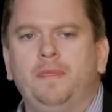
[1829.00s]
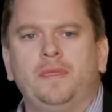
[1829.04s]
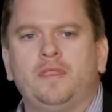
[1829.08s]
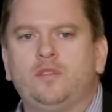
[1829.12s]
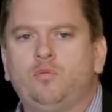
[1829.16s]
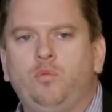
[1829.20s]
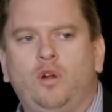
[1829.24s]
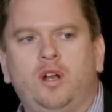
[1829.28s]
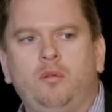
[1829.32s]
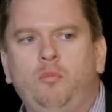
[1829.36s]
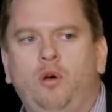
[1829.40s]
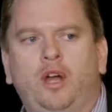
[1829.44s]

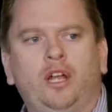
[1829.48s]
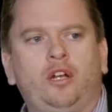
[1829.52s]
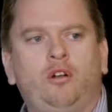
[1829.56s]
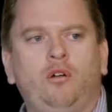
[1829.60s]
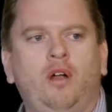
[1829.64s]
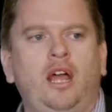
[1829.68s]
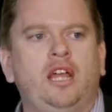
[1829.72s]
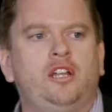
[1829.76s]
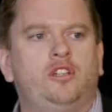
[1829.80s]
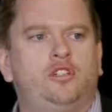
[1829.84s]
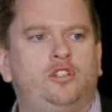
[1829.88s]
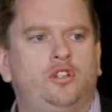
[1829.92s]
It's one of my
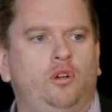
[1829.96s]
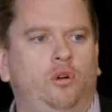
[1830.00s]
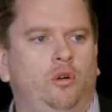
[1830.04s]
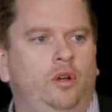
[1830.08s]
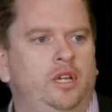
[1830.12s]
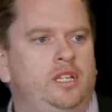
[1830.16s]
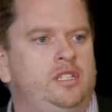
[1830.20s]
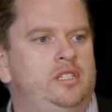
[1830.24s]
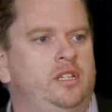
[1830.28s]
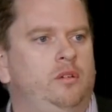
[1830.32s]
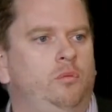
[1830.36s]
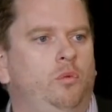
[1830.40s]
great
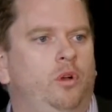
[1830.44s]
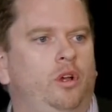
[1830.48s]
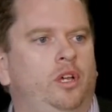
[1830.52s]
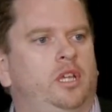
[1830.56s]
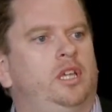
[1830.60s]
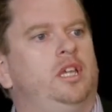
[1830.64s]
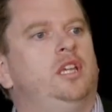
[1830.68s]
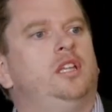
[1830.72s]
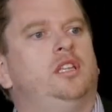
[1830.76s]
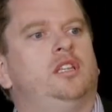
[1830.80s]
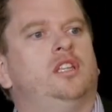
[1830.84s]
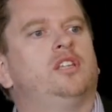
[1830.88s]
joys in
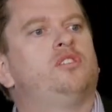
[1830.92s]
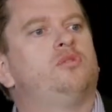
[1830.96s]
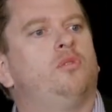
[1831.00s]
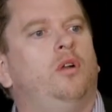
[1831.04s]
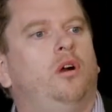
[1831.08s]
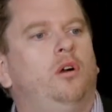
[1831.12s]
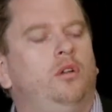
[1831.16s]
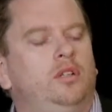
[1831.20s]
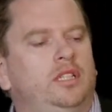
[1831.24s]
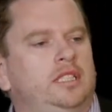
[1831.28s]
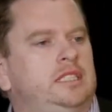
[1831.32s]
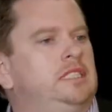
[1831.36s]
working in this
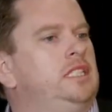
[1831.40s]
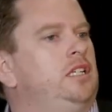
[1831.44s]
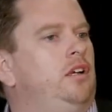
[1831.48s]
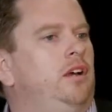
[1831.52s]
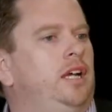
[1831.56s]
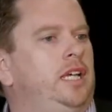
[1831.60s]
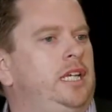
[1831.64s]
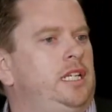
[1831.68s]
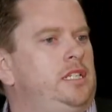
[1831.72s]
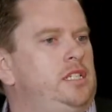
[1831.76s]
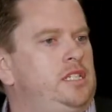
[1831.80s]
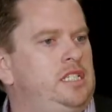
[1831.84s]
role is that
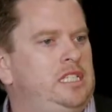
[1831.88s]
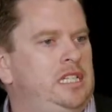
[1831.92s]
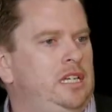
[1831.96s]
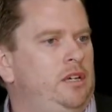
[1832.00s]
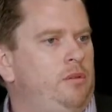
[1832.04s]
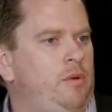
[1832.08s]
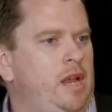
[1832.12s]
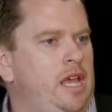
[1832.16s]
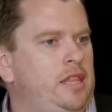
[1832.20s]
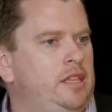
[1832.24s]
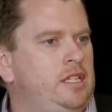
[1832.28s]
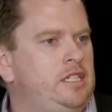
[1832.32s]
I get to
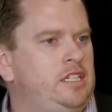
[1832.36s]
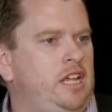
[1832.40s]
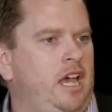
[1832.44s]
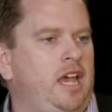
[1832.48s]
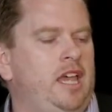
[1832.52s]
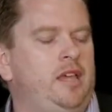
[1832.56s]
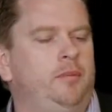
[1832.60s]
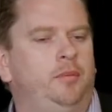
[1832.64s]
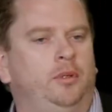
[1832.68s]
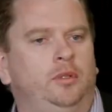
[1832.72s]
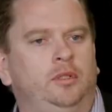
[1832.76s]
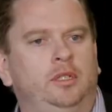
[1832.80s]
sit around the
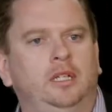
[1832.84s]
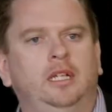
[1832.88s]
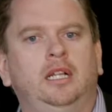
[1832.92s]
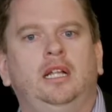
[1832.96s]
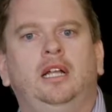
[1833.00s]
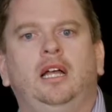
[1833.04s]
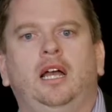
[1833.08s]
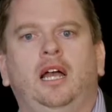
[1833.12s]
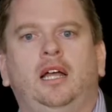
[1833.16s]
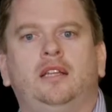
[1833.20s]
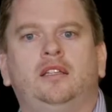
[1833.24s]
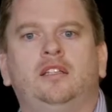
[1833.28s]
table
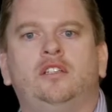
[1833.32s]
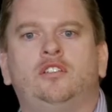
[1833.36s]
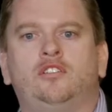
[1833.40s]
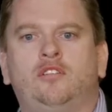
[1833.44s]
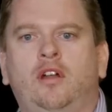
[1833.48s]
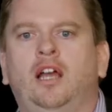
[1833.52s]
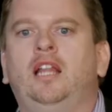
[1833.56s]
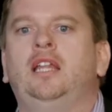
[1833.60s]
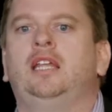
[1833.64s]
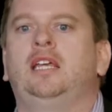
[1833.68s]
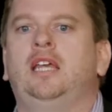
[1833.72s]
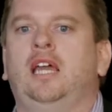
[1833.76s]
at the
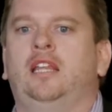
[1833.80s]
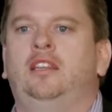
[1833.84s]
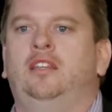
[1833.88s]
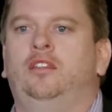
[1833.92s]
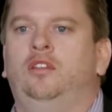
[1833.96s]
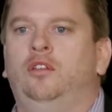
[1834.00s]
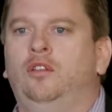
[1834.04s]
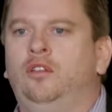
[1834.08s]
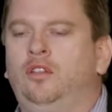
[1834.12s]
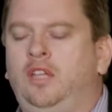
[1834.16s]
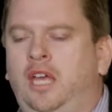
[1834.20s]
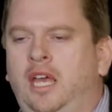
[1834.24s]
Australian
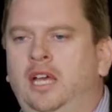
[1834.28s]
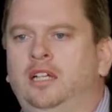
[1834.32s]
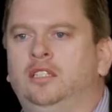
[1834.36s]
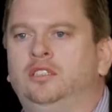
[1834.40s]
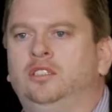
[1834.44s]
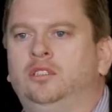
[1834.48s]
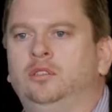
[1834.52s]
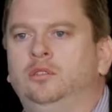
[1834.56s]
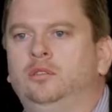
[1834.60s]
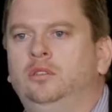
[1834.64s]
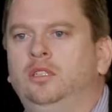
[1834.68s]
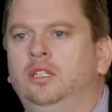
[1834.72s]
Catholic Youth
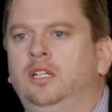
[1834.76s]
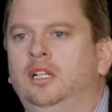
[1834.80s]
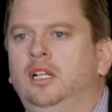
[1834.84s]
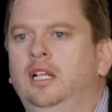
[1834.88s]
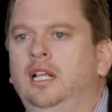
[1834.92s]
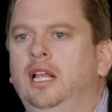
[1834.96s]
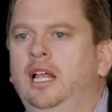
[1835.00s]
Council